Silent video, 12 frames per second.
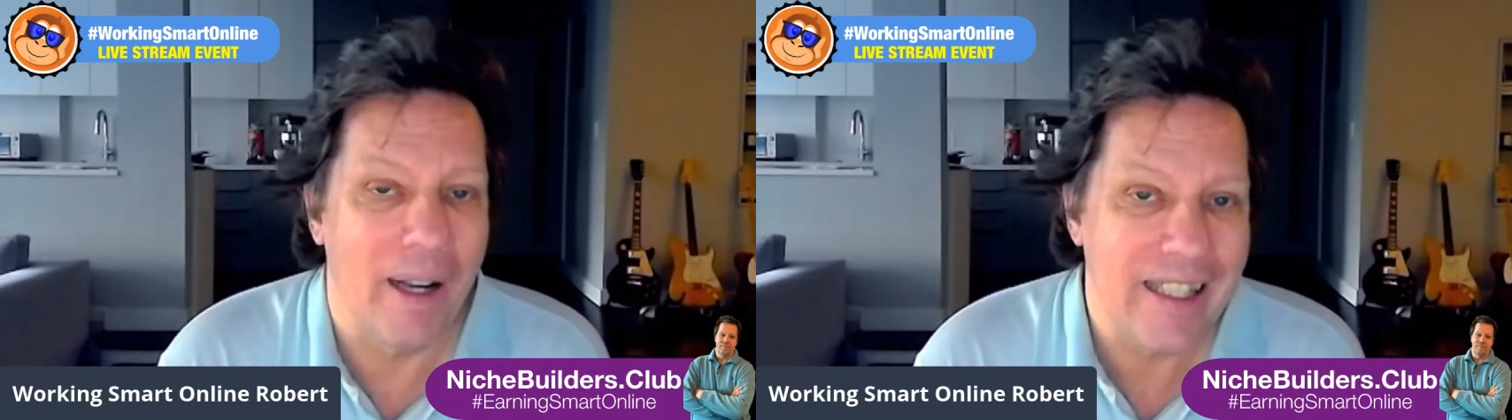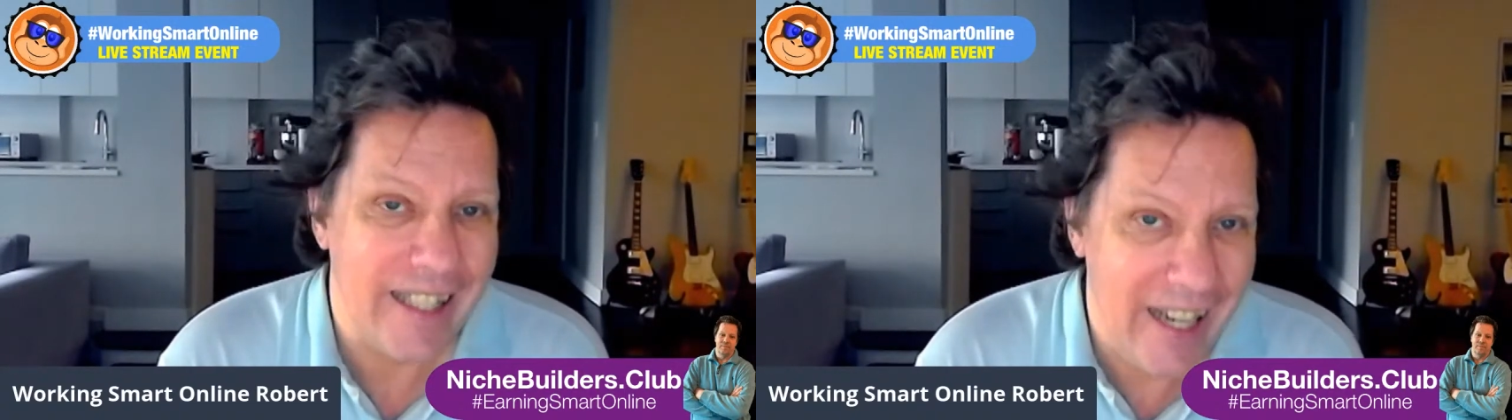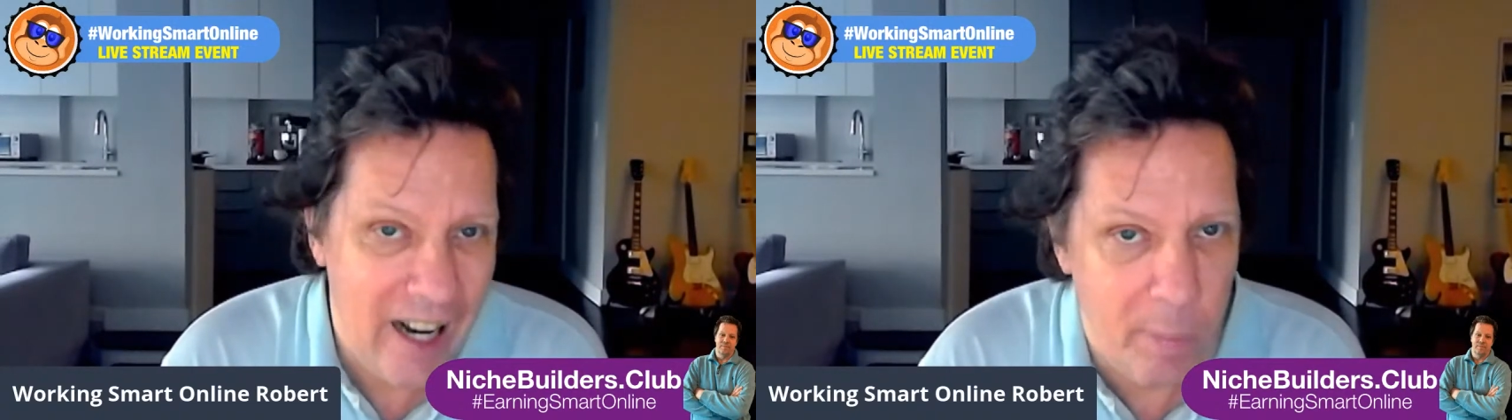
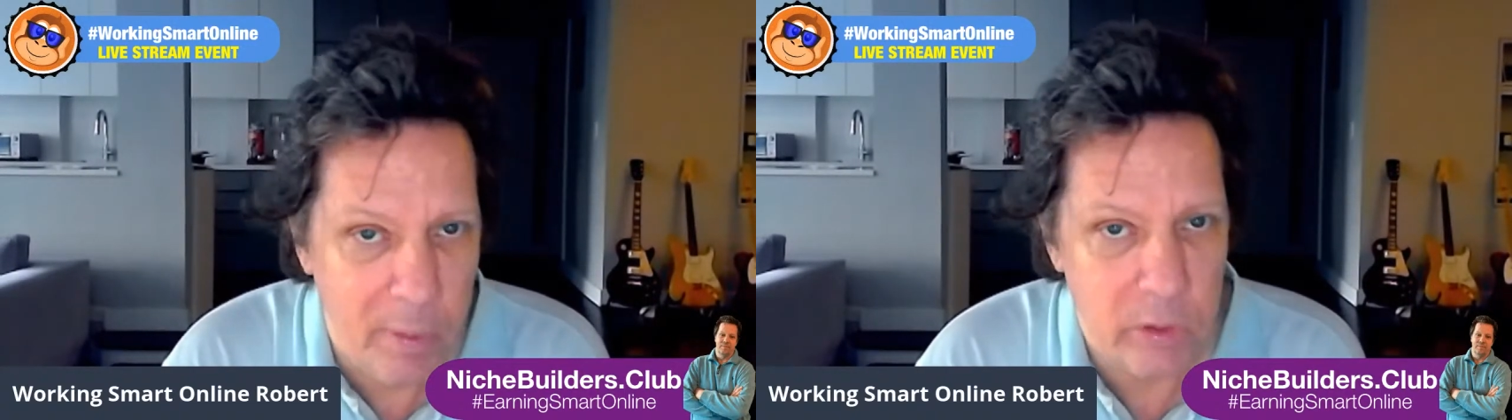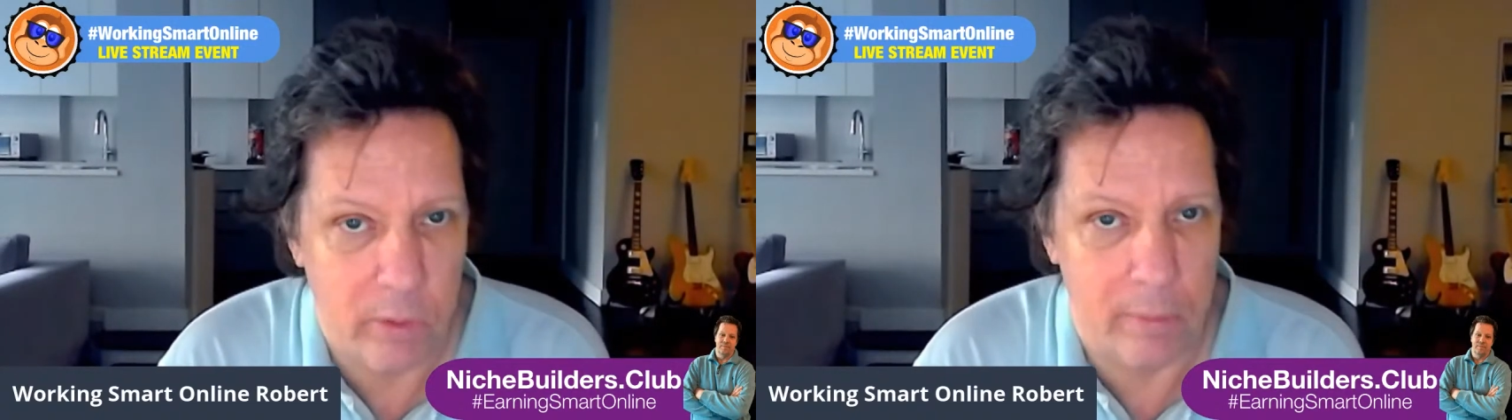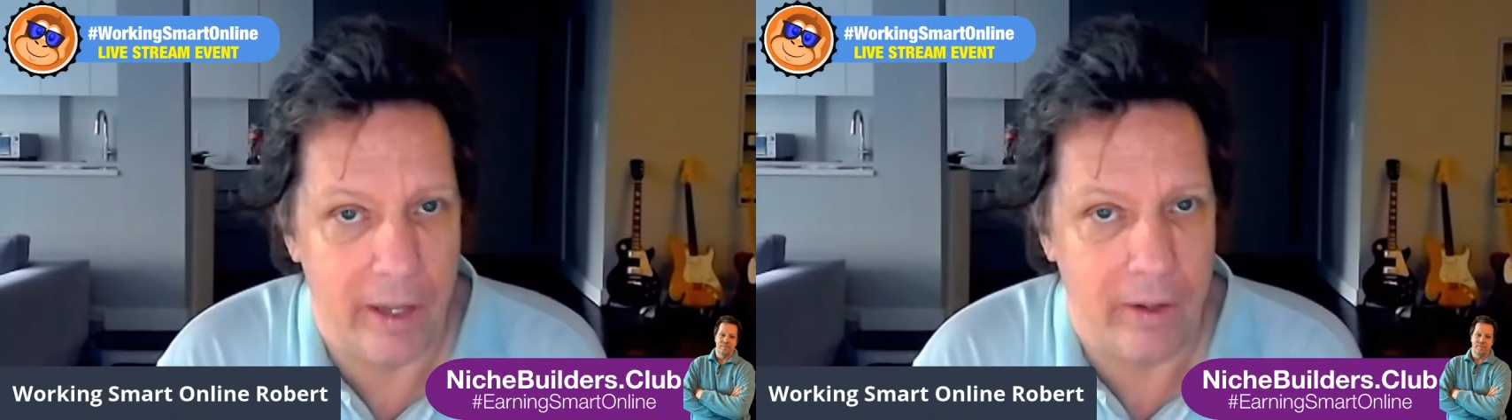tail
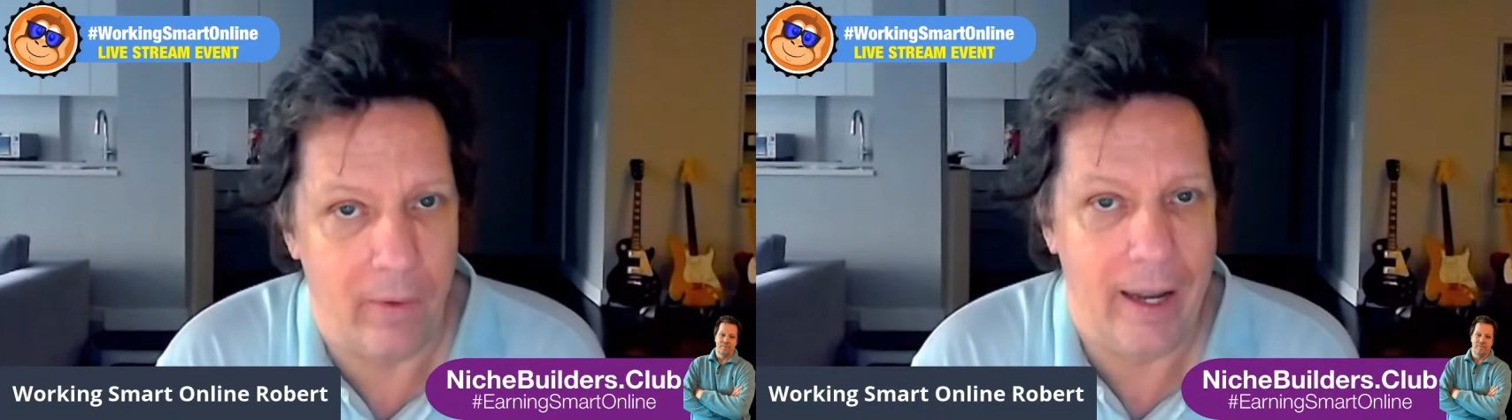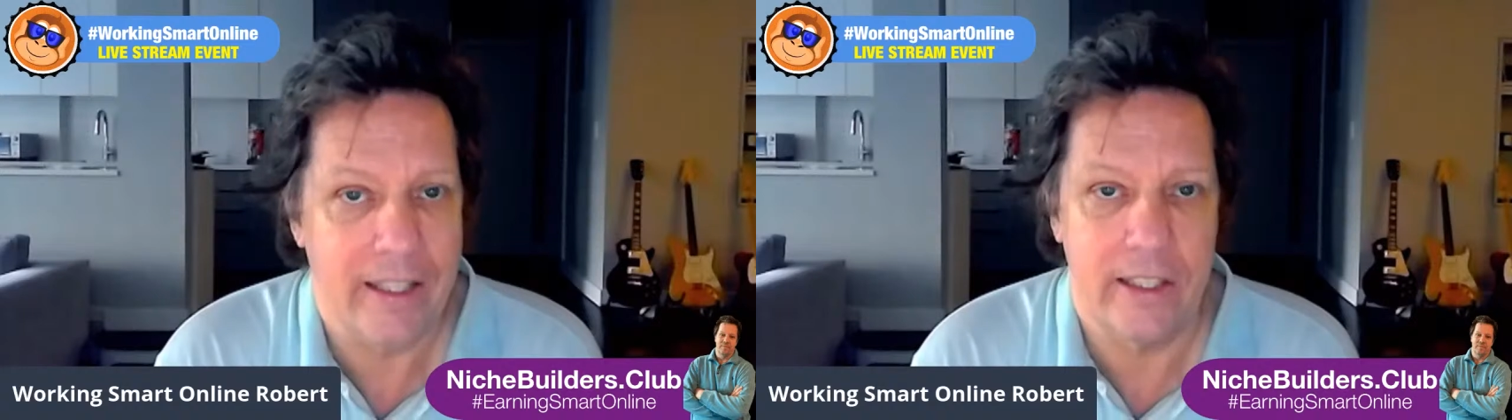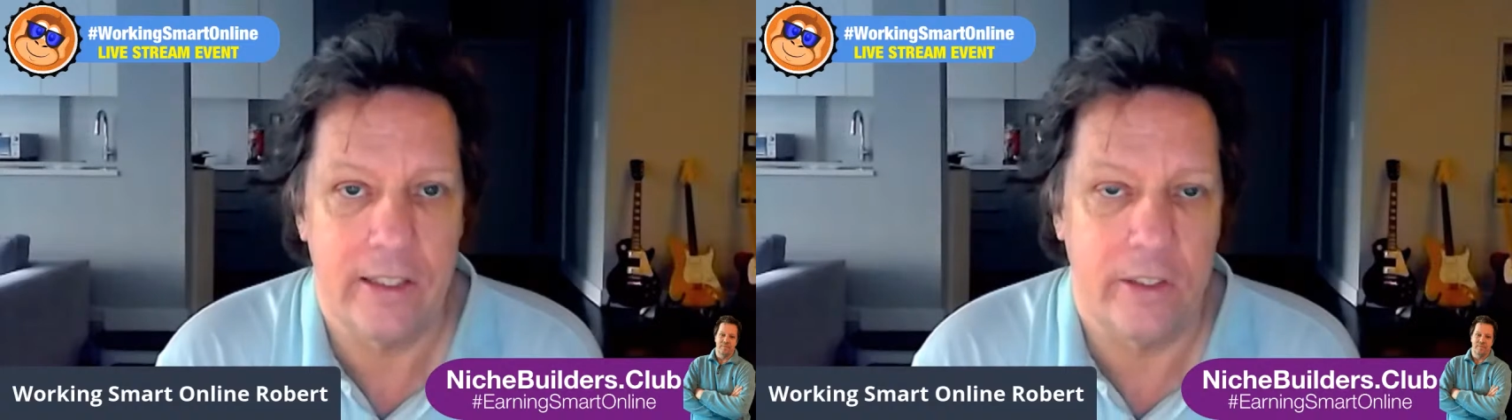between my
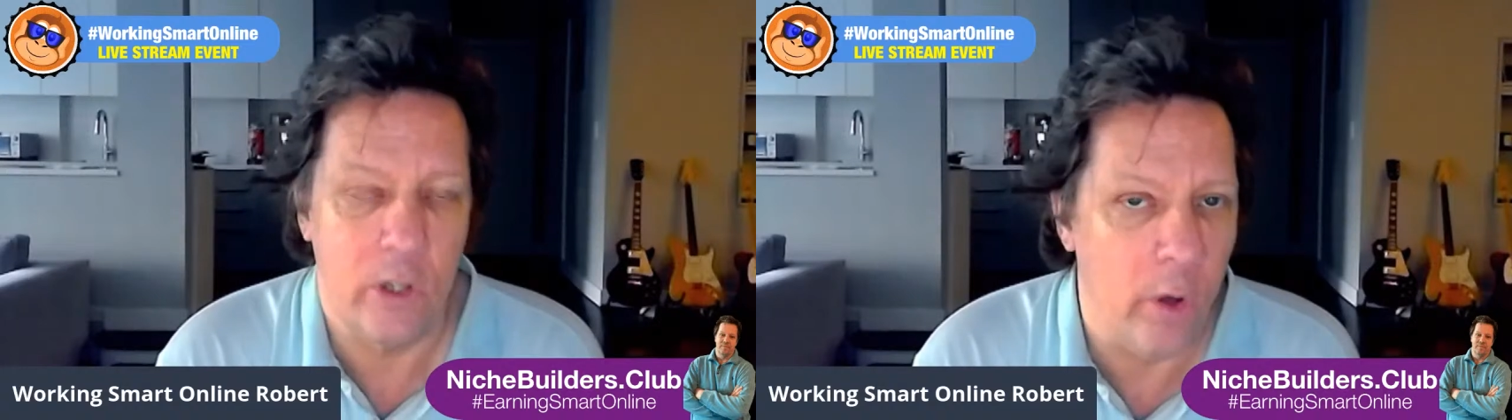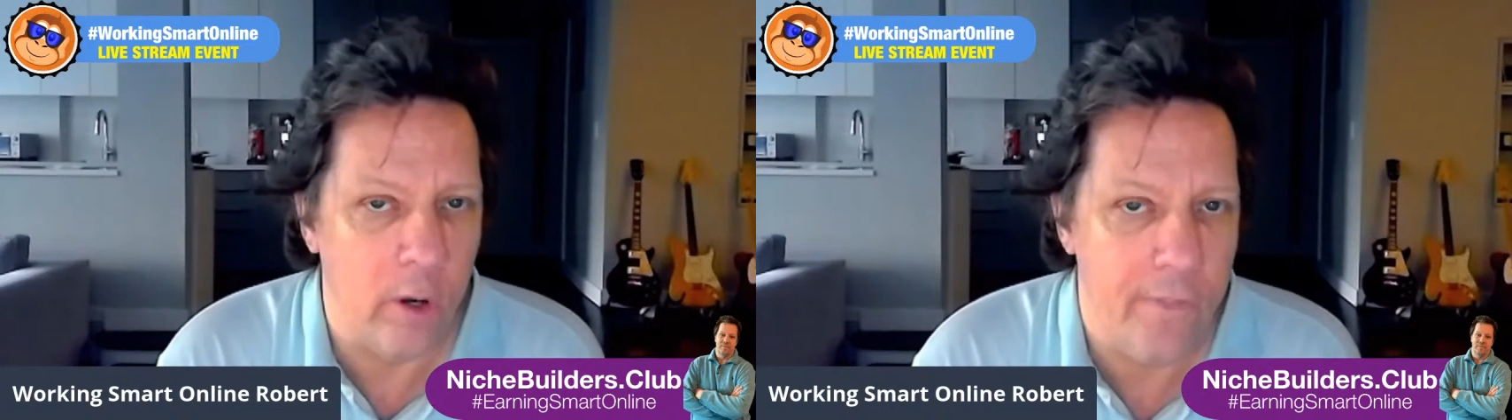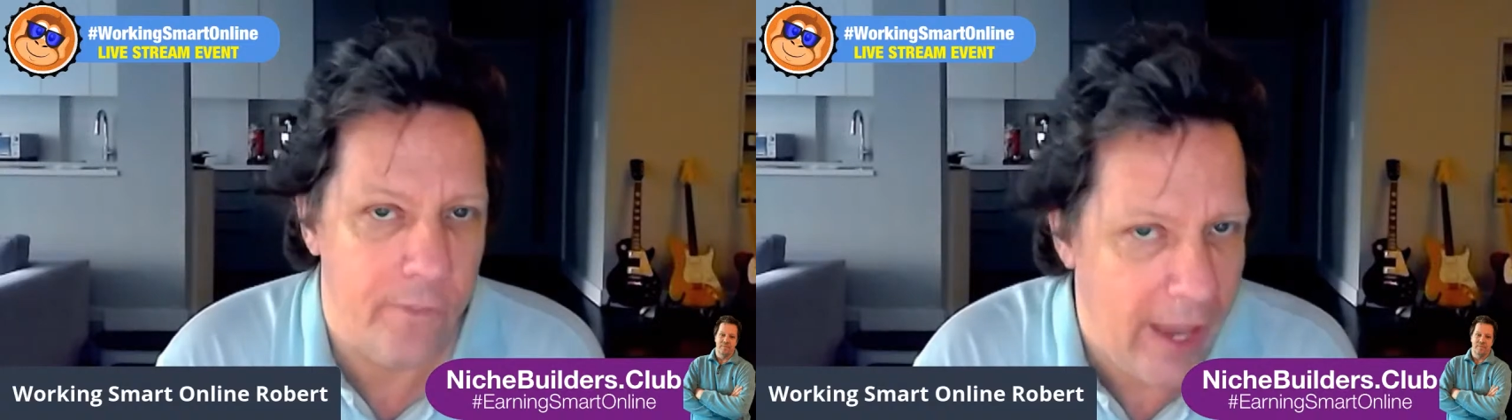legs as a
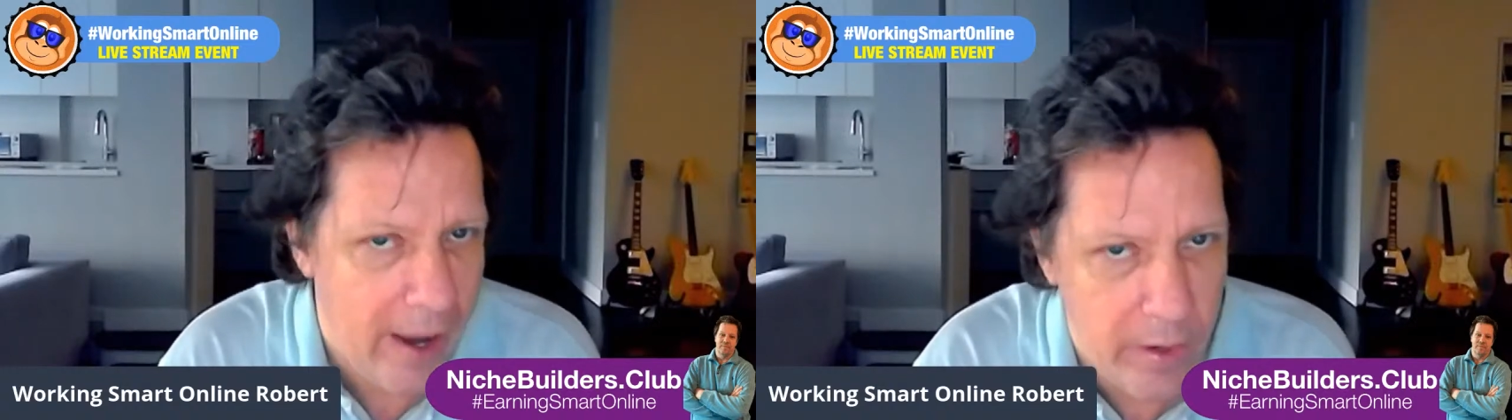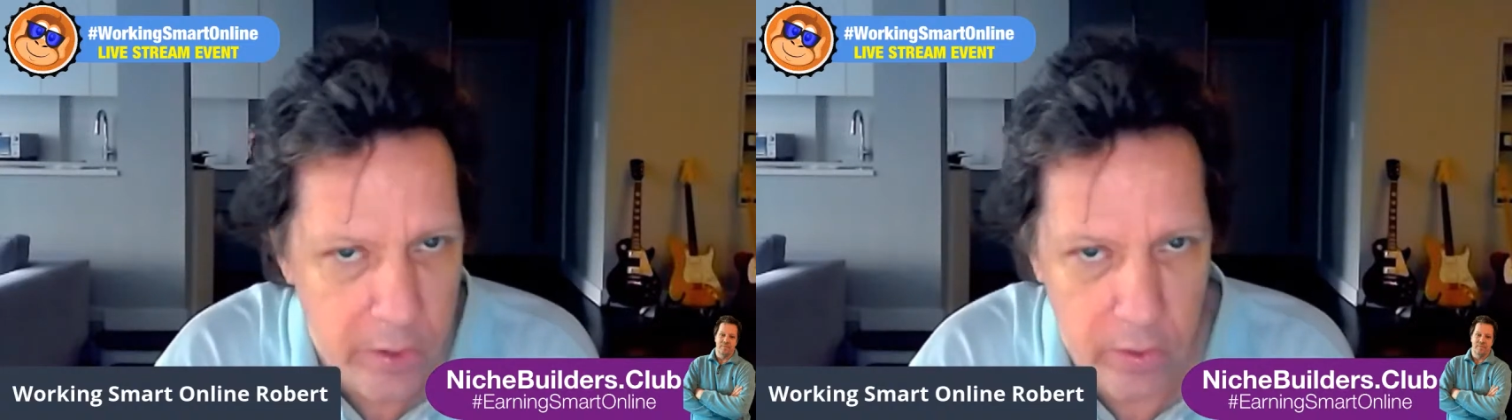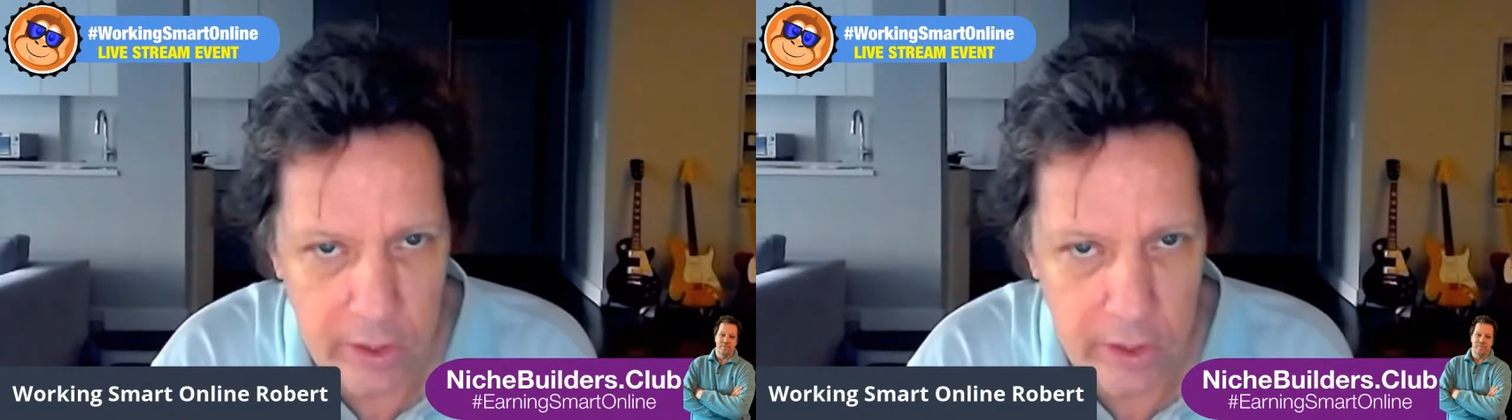total failure